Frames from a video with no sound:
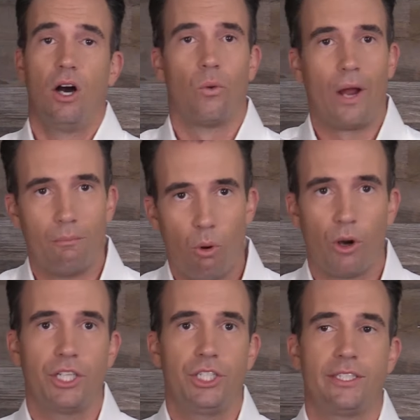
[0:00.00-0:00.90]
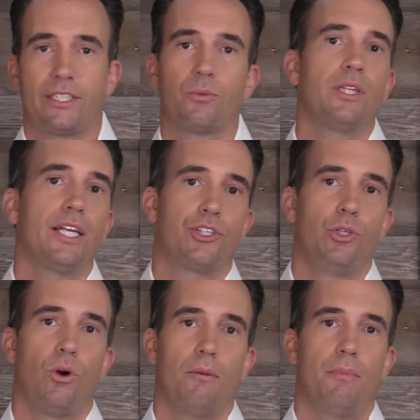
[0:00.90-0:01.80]
around mortgages as it relates
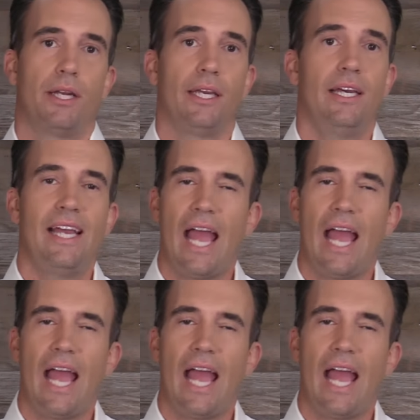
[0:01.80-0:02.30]
to our money,